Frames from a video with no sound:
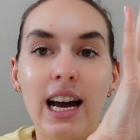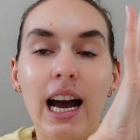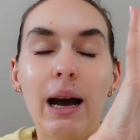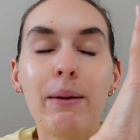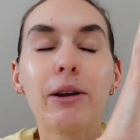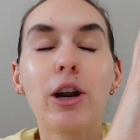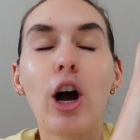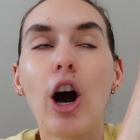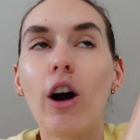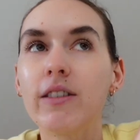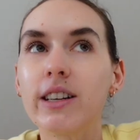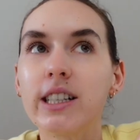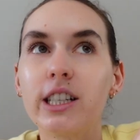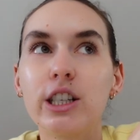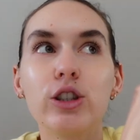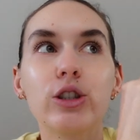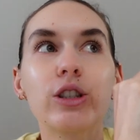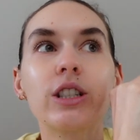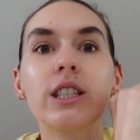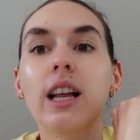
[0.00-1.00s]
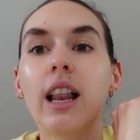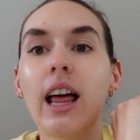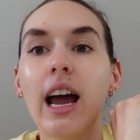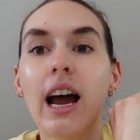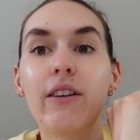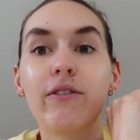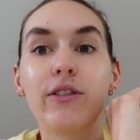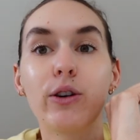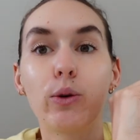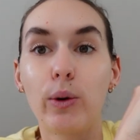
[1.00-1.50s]
I mean, obviously you still
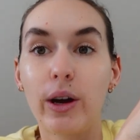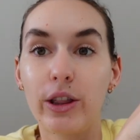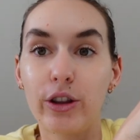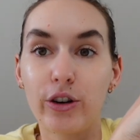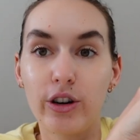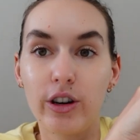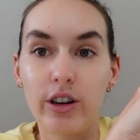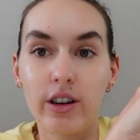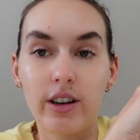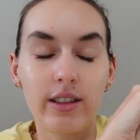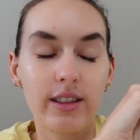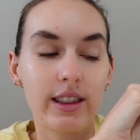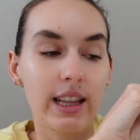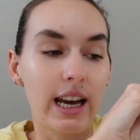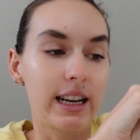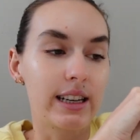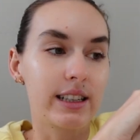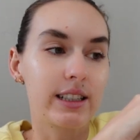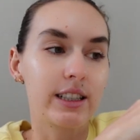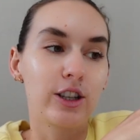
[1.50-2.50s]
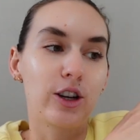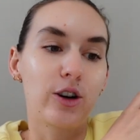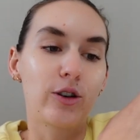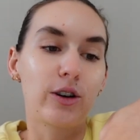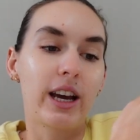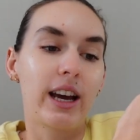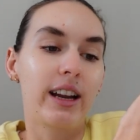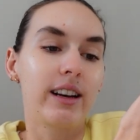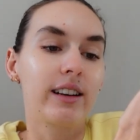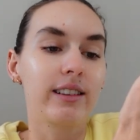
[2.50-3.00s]
have the weather that, you know,
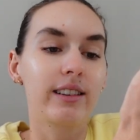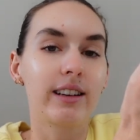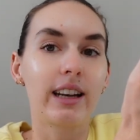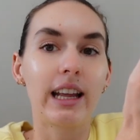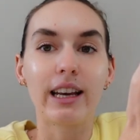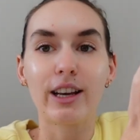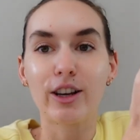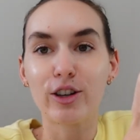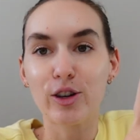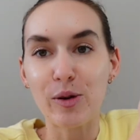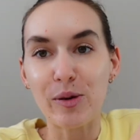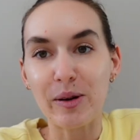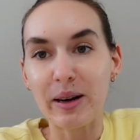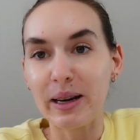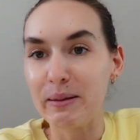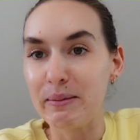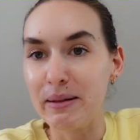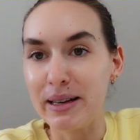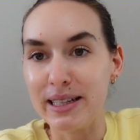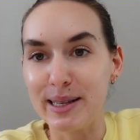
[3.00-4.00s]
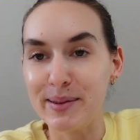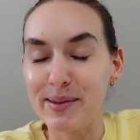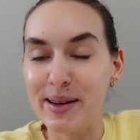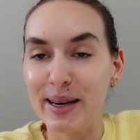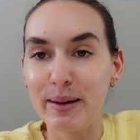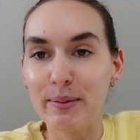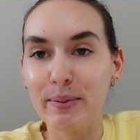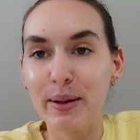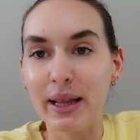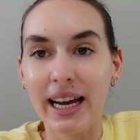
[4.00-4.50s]
can like totally mess up
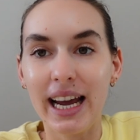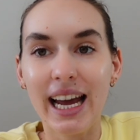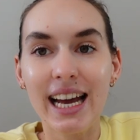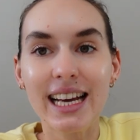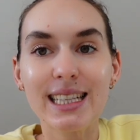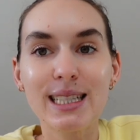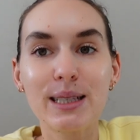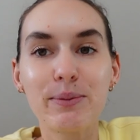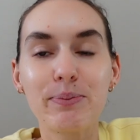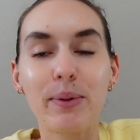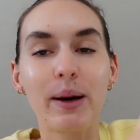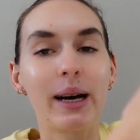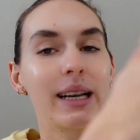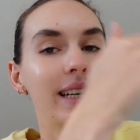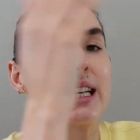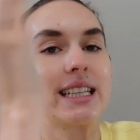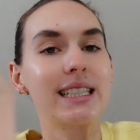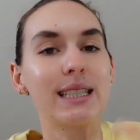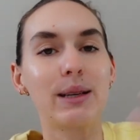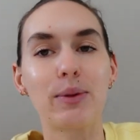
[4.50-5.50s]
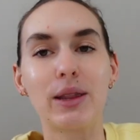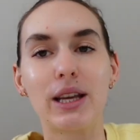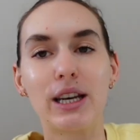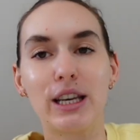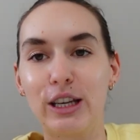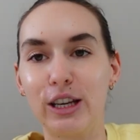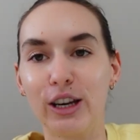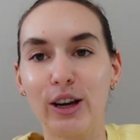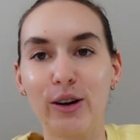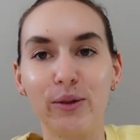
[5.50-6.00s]
any plans, but that's something,
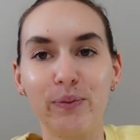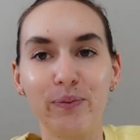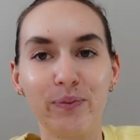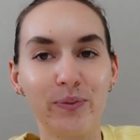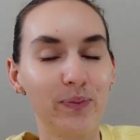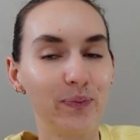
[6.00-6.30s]
you know,